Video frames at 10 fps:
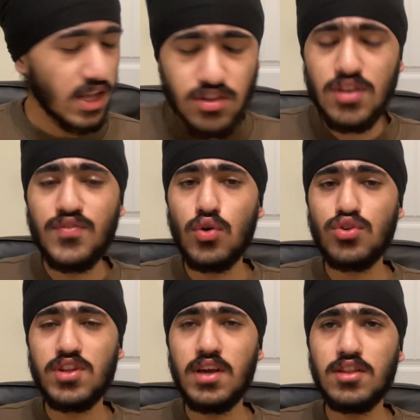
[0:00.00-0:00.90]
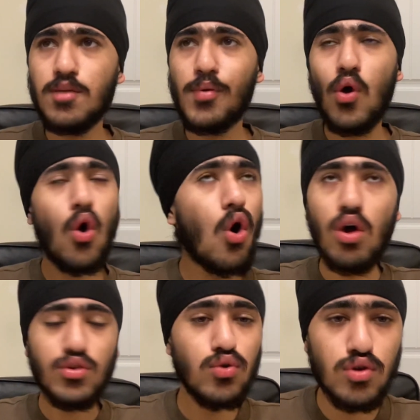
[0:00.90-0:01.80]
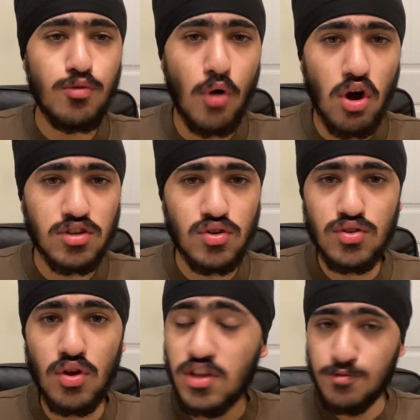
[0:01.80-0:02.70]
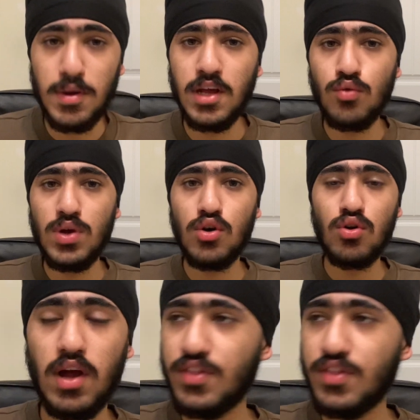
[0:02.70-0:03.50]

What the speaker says: it just feels like they put all YouTube boxers on a spinning wheel